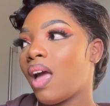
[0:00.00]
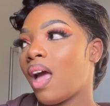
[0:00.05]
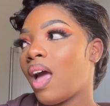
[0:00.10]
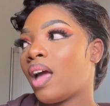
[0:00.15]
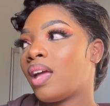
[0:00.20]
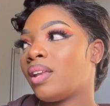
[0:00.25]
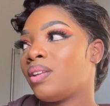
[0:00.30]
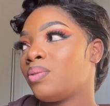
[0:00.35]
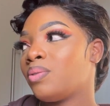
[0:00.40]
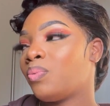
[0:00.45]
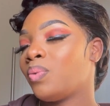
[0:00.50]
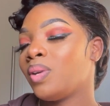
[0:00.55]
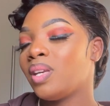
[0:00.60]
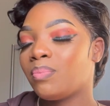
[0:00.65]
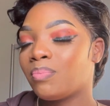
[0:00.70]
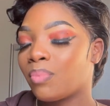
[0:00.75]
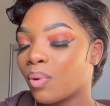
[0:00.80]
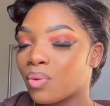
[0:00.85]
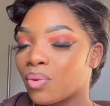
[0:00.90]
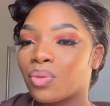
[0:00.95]
And we
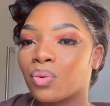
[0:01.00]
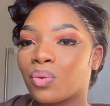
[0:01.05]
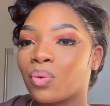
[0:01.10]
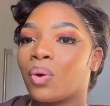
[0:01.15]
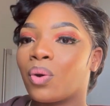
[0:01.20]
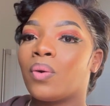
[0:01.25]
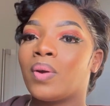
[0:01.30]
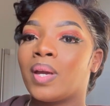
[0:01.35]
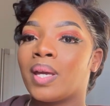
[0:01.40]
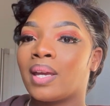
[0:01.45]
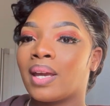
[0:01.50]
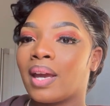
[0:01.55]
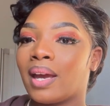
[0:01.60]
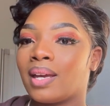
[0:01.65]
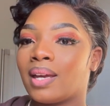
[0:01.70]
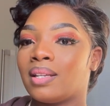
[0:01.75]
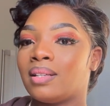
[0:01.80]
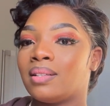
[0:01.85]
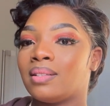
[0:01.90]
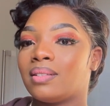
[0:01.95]
both growing,
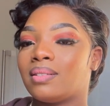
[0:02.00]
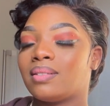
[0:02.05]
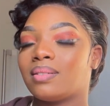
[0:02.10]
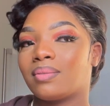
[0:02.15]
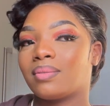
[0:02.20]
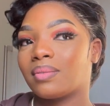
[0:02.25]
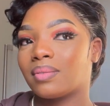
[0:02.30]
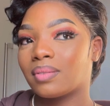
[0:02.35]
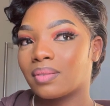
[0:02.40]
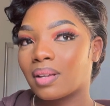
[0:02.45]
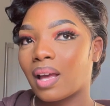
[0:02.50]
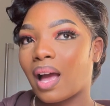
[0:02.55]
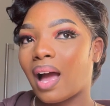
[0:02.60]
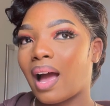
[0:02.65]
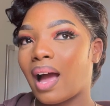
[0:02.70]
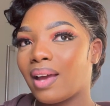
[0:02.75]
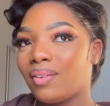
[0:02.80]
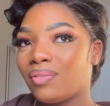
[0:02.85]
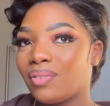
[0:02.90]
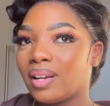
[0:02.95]
and
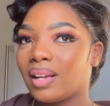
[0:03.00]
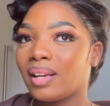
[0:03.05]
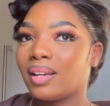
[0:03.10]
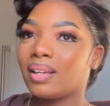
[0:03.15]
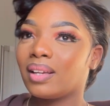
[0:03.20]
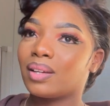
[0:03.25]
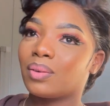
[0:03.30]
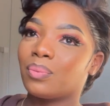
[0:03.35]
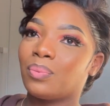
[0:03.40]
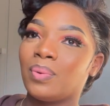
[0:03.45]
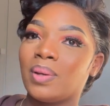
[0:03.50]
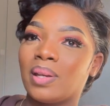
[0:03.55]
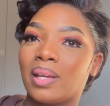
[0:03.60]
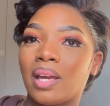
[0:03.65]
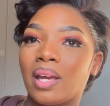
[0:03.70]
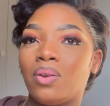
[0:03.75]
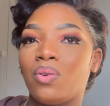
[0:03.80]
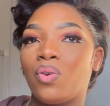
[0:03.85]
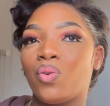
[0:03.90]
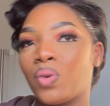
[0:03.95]
I feel like we
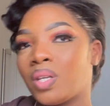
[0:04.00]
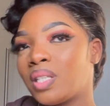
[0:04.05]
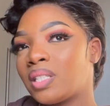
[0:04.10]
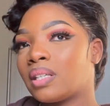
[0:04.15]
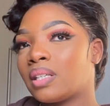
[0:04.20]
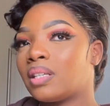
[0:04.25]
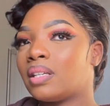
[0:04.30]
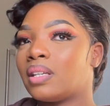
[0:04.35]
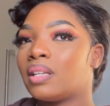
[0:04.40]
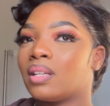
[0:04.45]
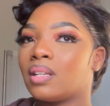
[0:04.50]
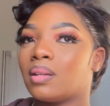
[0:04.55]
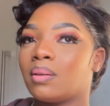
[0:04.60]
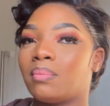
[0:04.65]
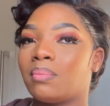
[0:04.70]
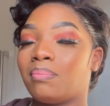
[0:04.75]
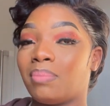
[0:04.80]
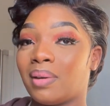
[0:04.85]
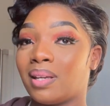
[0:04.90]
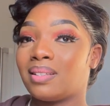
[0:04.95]
can reason
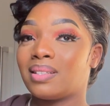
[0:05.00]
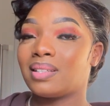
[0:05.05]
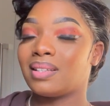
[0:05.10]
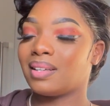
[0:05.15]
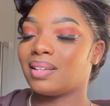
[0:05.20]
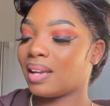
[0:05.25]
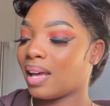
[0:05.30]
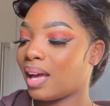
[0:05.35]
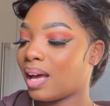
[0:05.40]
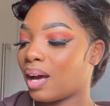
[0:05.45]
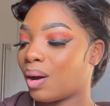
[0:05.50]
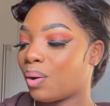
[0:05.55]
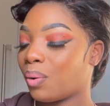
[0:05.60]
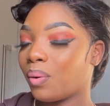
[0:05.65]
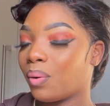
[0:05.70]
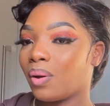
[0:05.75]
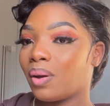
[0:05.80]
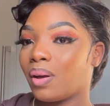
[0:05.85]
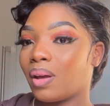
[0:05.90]
better now,